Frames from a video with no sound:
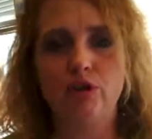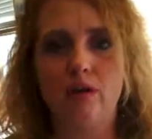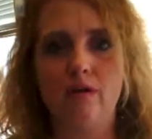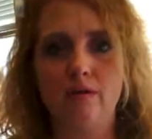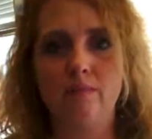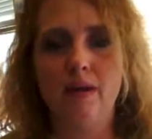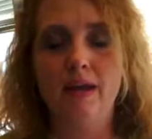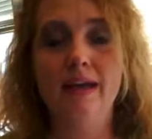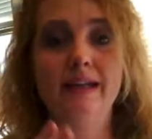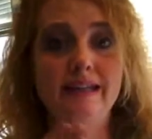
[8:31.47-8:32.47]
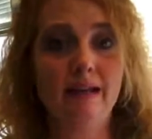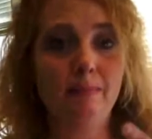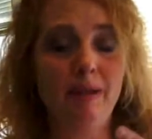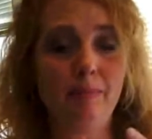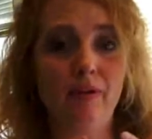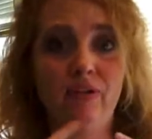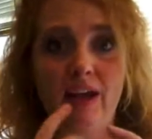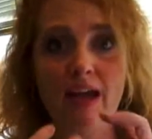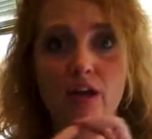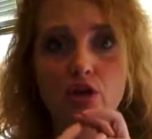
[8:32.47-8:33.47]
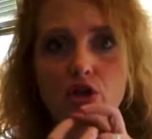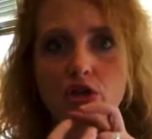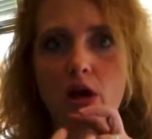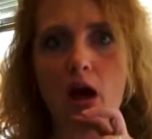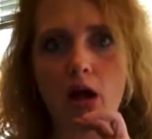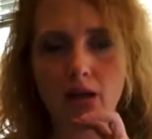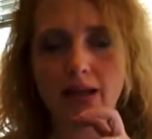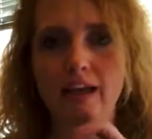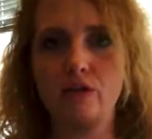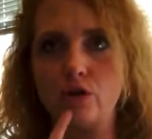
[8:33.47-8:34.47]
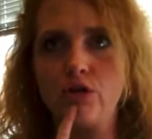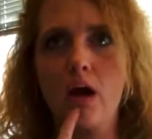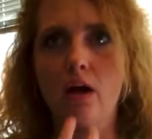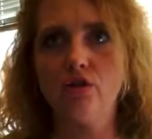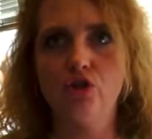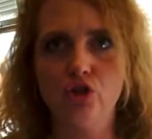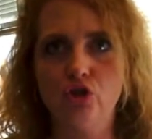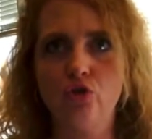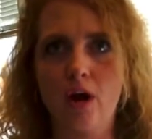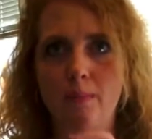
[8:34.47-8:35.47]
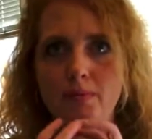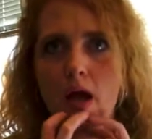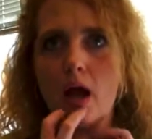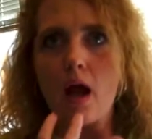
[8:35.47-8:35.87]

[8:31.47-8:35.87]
Shock. Some people say shock, like their jaws just dropped.